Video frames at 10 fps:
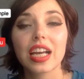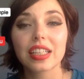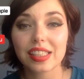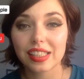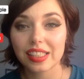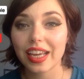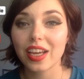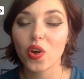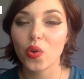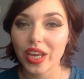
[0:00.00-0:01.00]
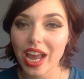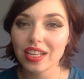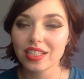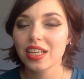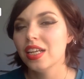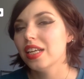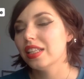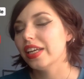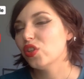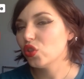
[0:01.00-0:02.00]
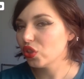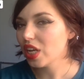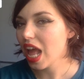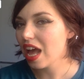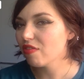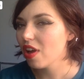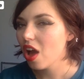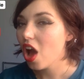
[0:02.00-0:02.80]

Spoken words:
at Say Oh Yes that you could have